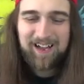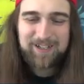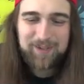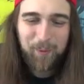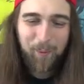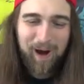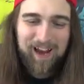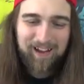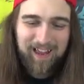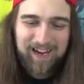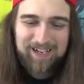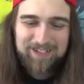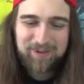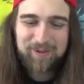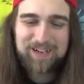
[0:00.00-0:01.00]
Uh,
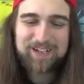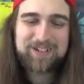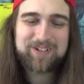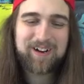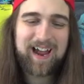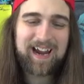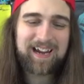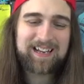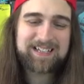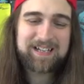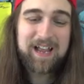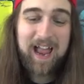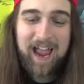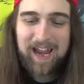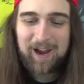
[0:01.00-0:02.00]
Twilight Twin Dragons.
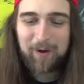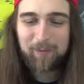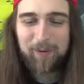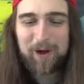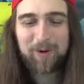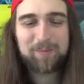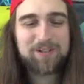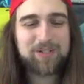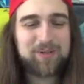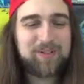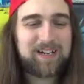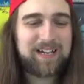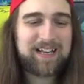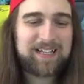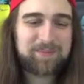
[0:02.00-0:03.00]
Hey, a Rare
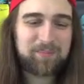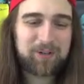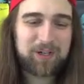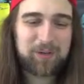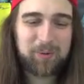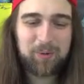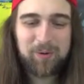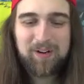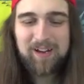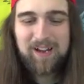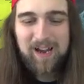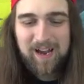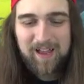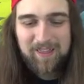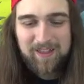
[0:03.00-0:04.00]
Mizuki. That's pretty cool.
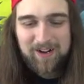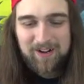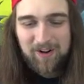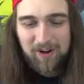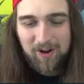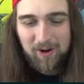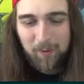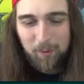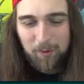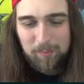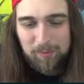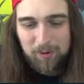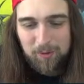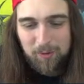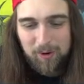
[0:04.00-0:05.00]
And then an uh,
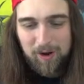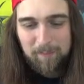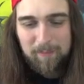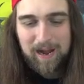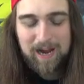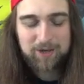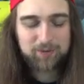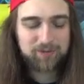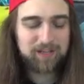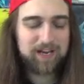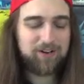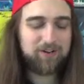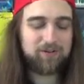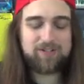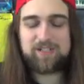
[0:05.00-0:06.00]
Orbital um, Hydralander.